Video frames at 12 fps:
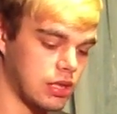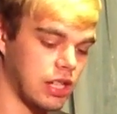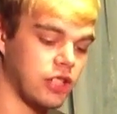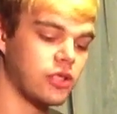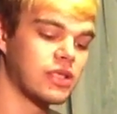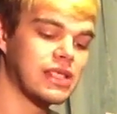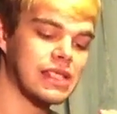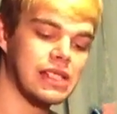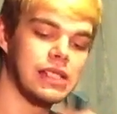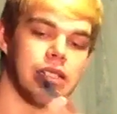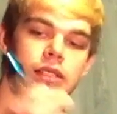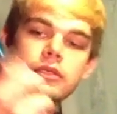if you can
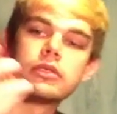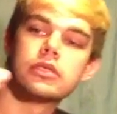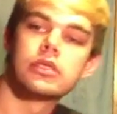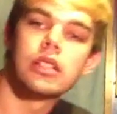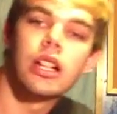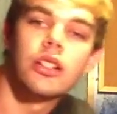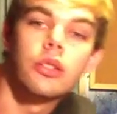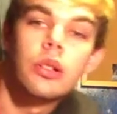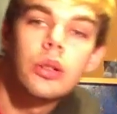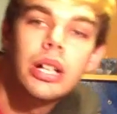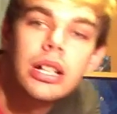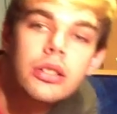see, uh,
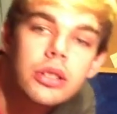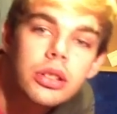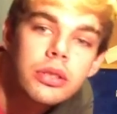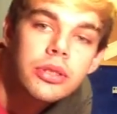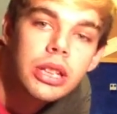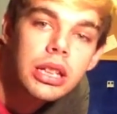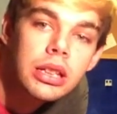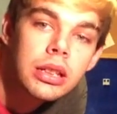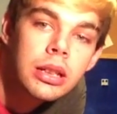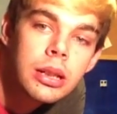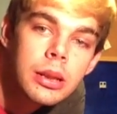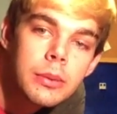oh, I don't know if you can
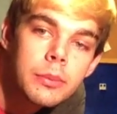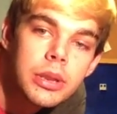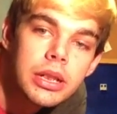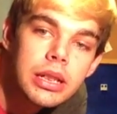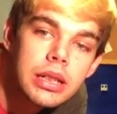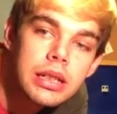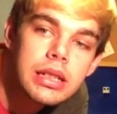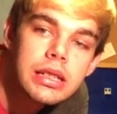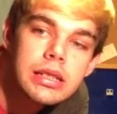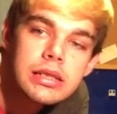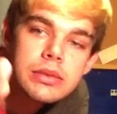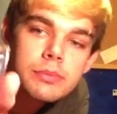but
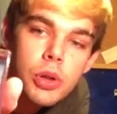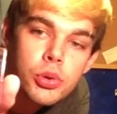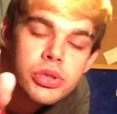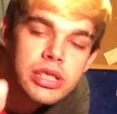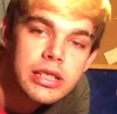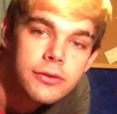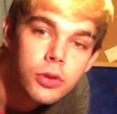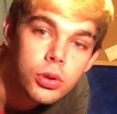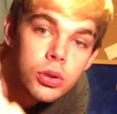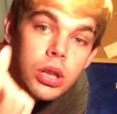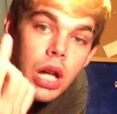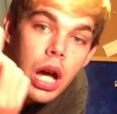it's mostly full.
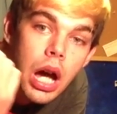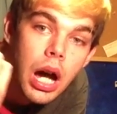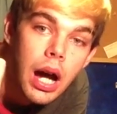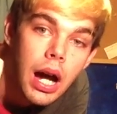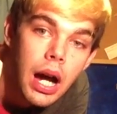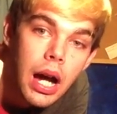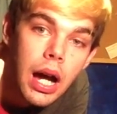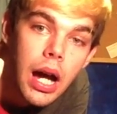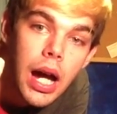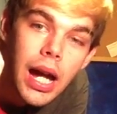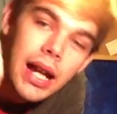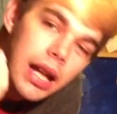
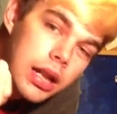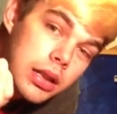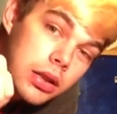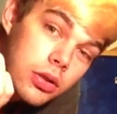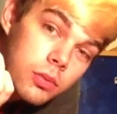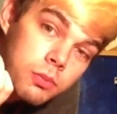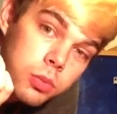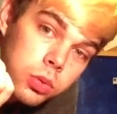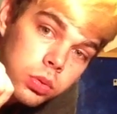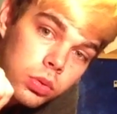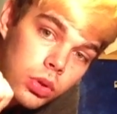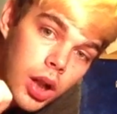I got it
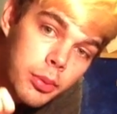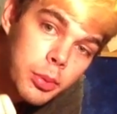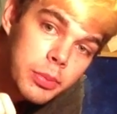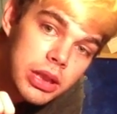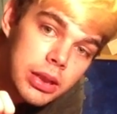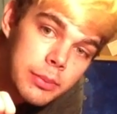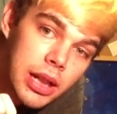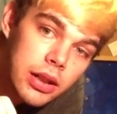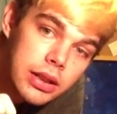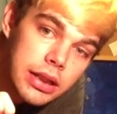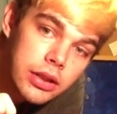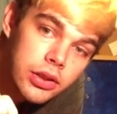probably about
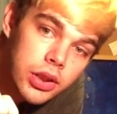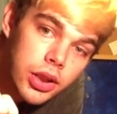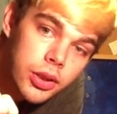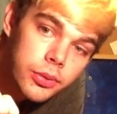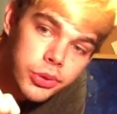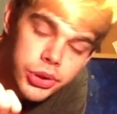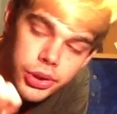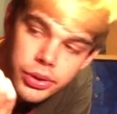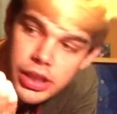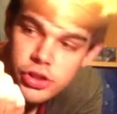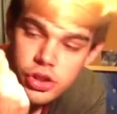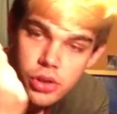a year ago, so
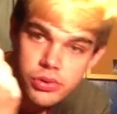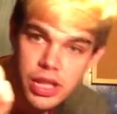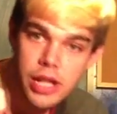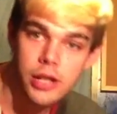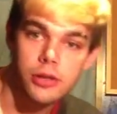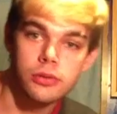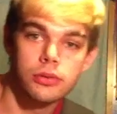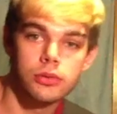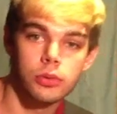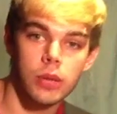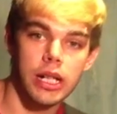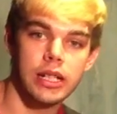that shows how
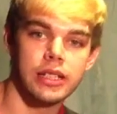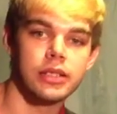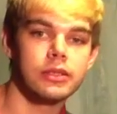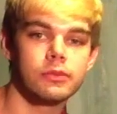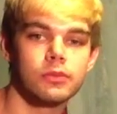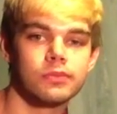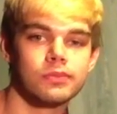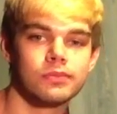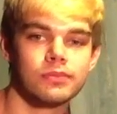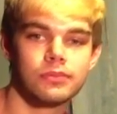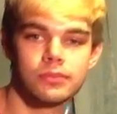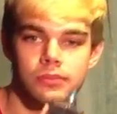great it
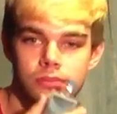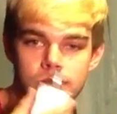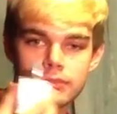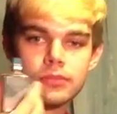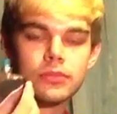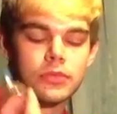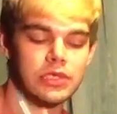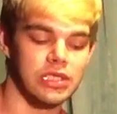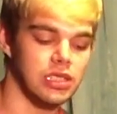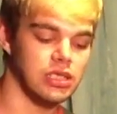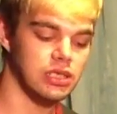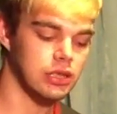is.
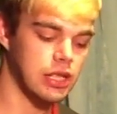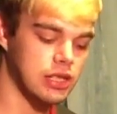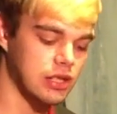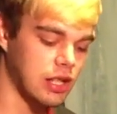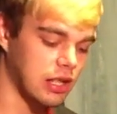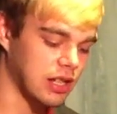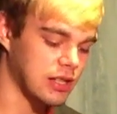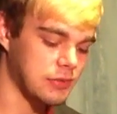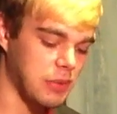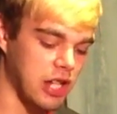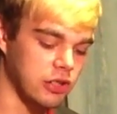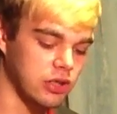It's not like it's
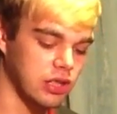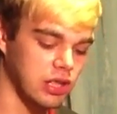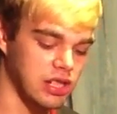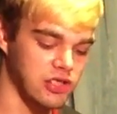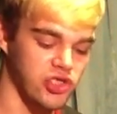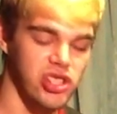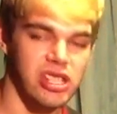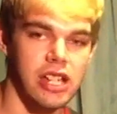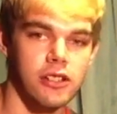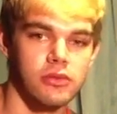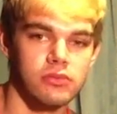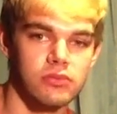bad or anything, it's just I
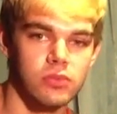don't